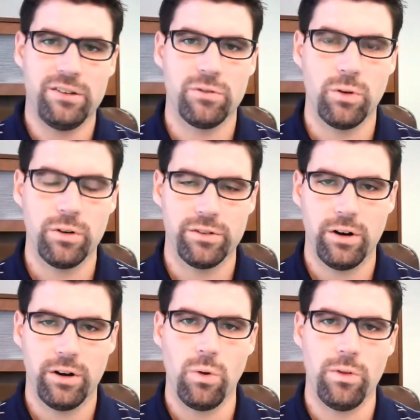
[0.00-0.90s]
short
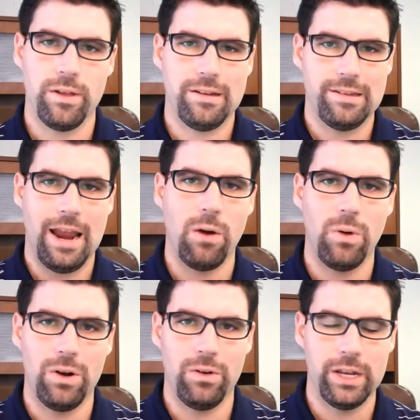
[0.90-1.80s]
circuit the whole thing because the air
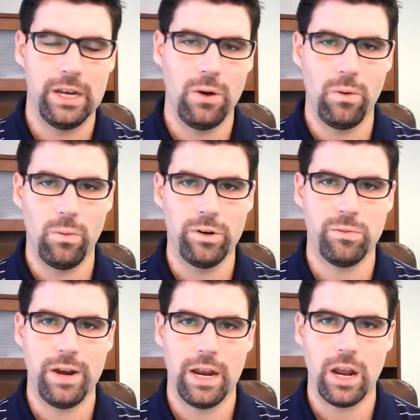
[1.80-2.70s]
wouldn't really know
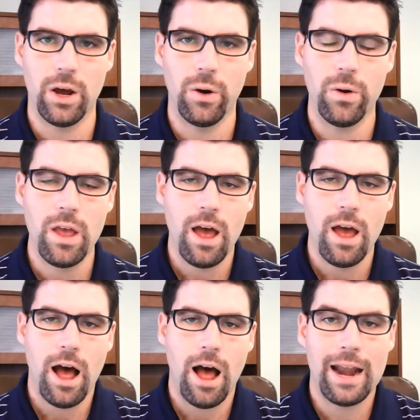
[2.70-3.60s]
which way to go.
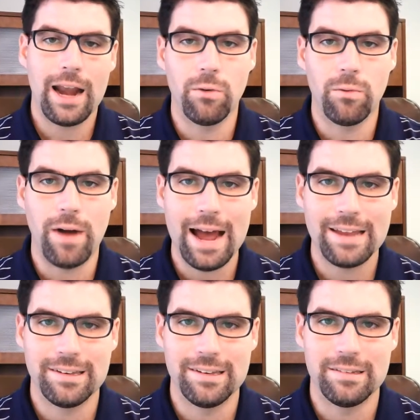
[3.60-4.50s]
Hot air
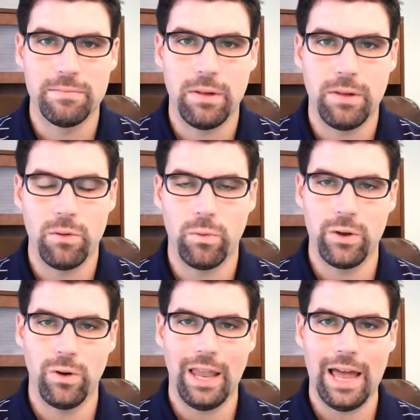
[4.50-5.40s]
rises, but when
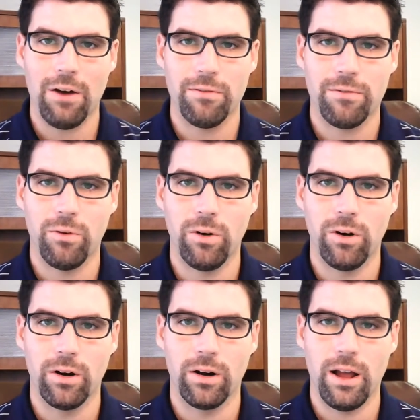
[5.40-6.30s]
you allow
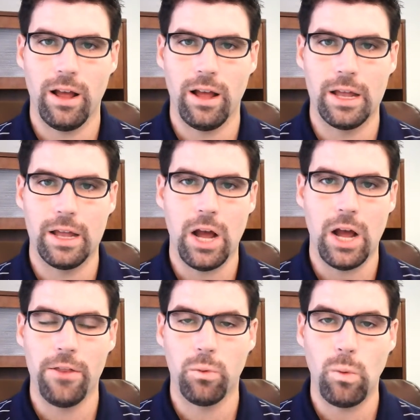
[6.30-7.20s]
for
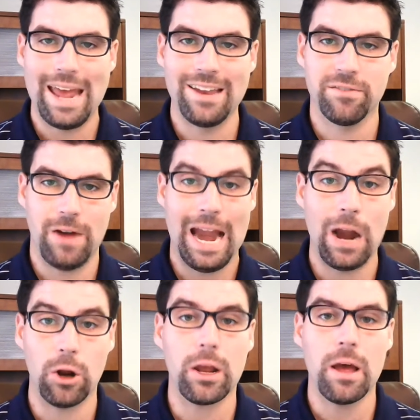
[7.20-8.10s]
other ways for
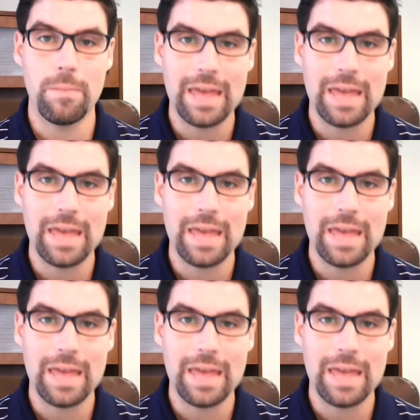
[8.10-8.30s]
air to come